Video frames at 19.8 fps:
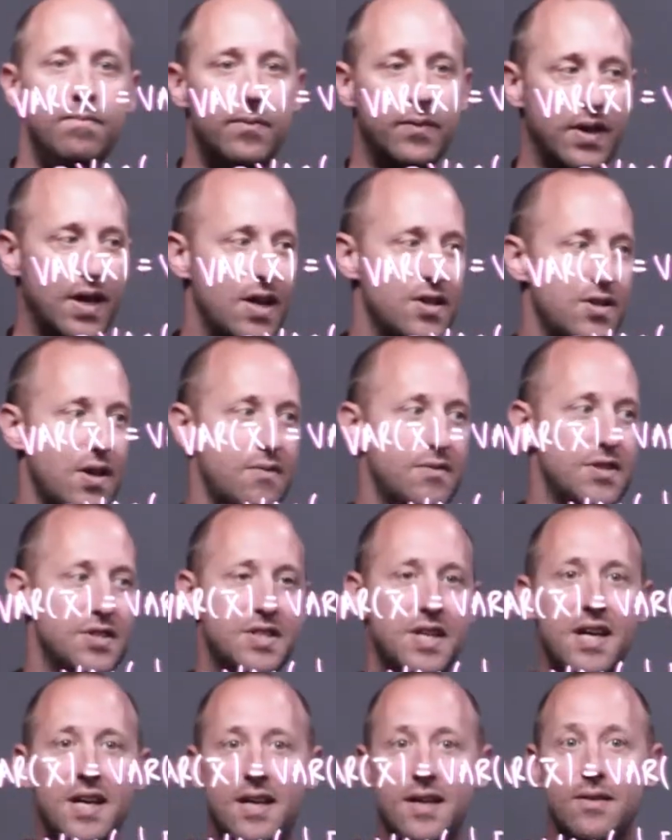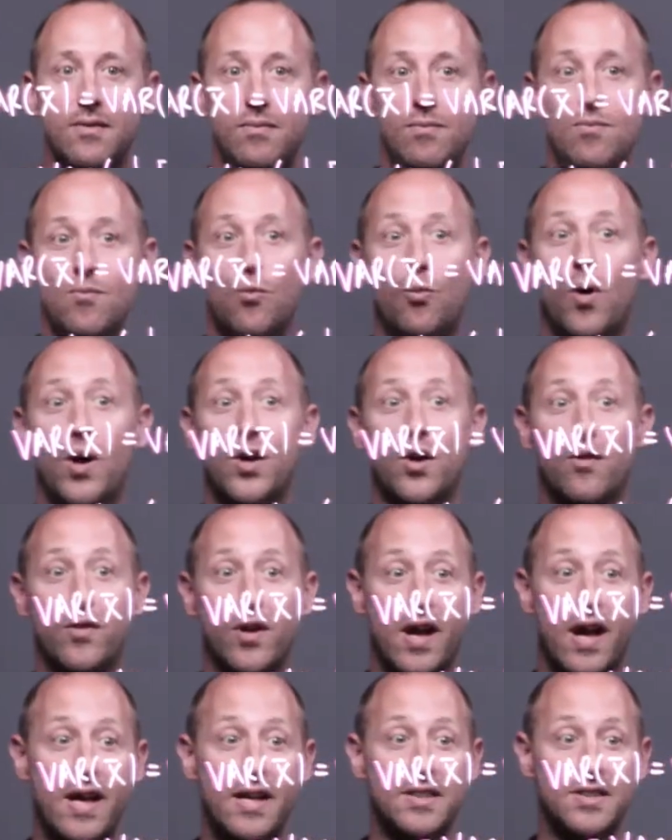Okay, so I've just taken 1
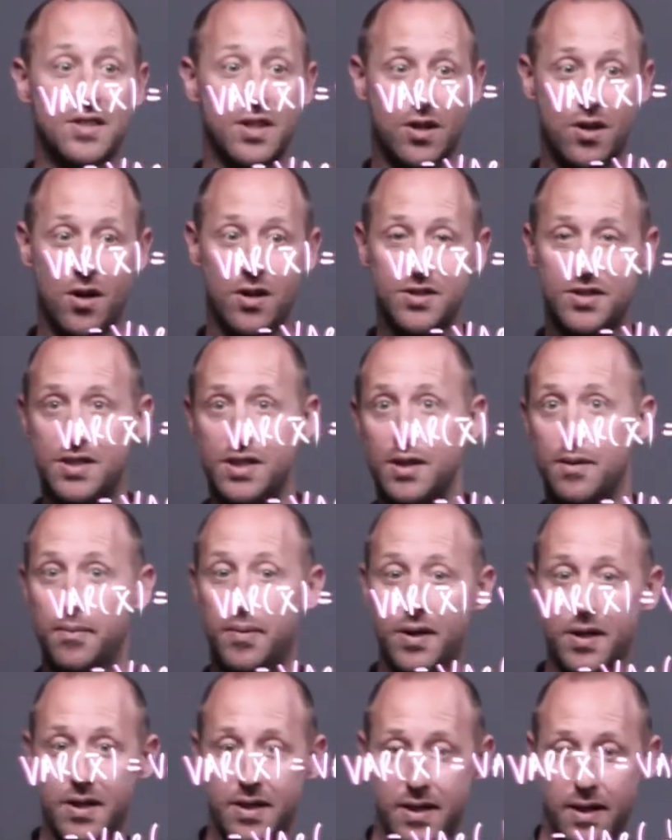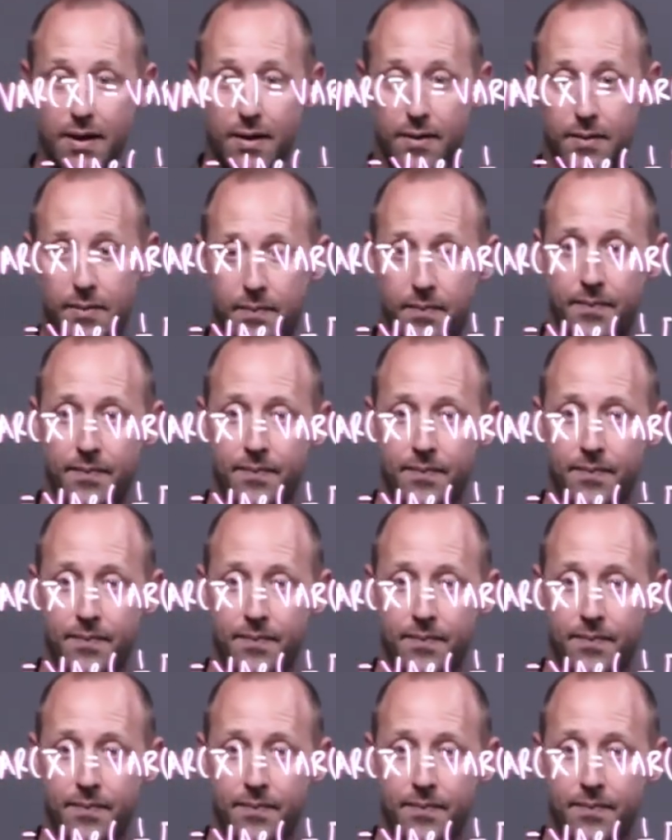over n as the constant and put it there.